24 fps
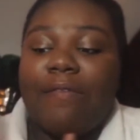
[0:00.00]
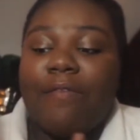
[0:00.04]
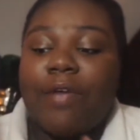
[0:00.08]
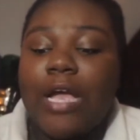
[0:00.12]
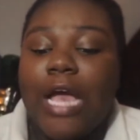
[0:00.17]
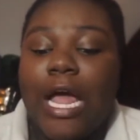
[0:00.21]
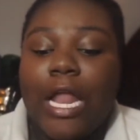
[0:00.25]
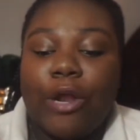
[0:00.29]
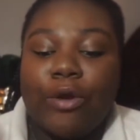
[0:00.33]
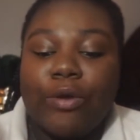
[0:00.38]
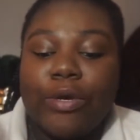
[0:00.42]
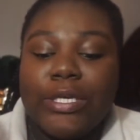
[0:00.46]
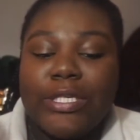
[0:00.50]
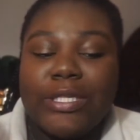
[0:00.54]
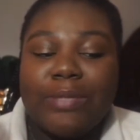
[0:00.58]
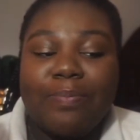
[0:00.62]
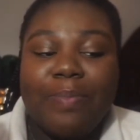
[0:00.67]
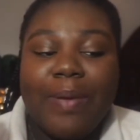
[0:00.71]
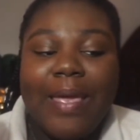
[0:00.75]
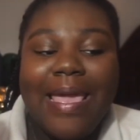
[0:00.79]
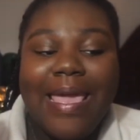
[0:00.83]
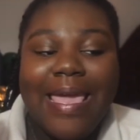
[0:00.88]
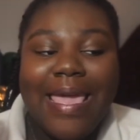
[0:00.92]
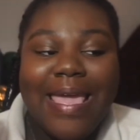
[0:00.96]
color is
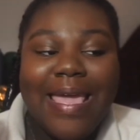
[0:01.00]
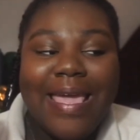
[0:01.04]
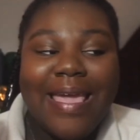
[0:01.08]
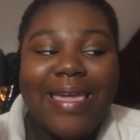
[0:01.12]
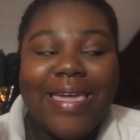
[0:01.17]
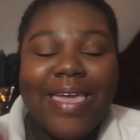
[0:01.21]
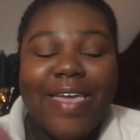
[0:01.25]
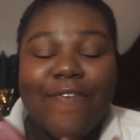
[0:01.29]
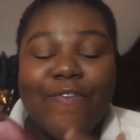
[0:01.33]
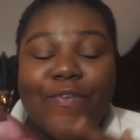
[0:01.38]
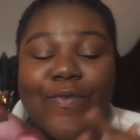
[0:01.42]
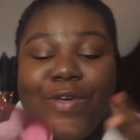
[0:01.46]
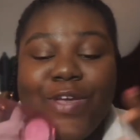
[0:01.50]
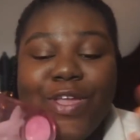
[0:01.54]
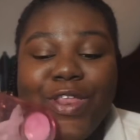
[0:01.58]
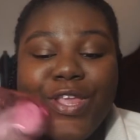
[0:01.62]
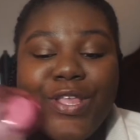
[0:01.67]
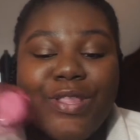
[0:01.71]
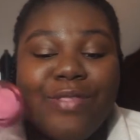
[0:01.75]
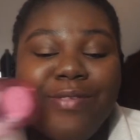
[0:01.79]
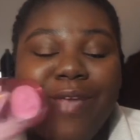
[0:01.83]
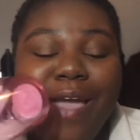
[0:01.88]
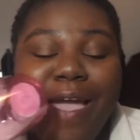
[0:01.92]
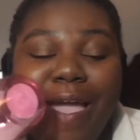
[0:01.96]
pink, if you
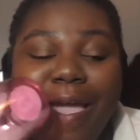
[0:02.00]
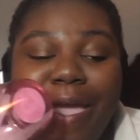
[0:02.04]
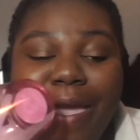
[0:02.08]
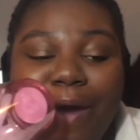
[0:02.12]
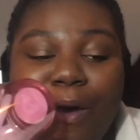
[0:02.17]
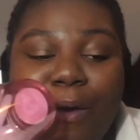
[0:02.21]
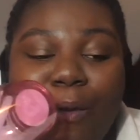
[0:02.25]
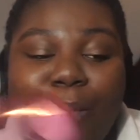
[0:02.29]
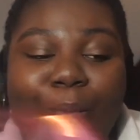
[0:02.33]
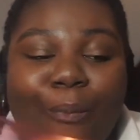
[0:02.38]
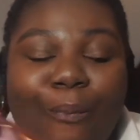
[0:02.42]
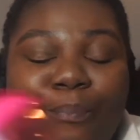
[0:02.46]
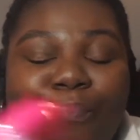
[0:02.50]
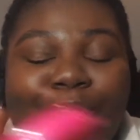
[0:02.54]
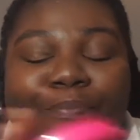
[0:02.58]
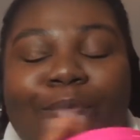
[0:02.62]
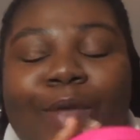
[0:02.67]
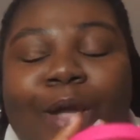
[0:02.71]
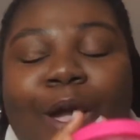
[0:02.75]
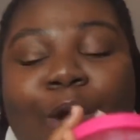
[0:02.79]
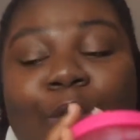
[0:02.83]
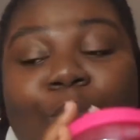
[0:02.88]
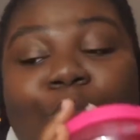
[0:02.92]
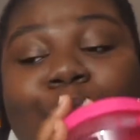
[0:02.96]
couldn't tell.
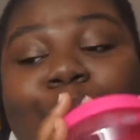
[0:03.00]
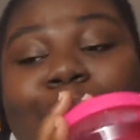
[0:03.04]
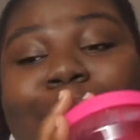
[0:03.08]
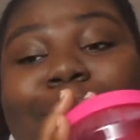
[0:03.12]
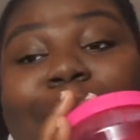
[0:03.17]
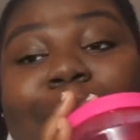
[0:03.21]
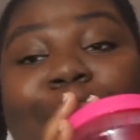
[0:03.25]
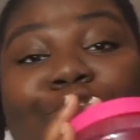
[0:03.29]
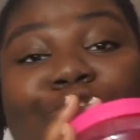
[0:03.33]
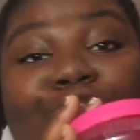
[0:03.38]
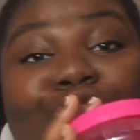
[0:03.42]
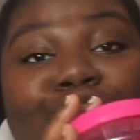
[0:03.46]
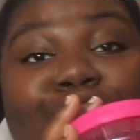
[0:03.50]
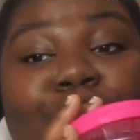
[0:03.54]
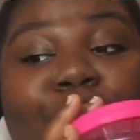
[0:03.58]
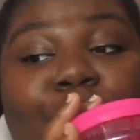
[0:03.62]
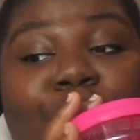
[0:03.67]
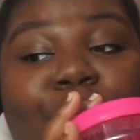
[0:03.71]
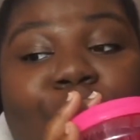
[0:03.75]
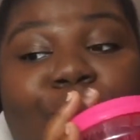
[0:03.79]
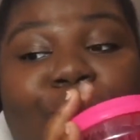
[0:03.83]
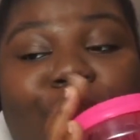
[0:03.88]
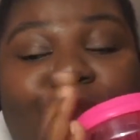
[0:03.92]
Well, now you know.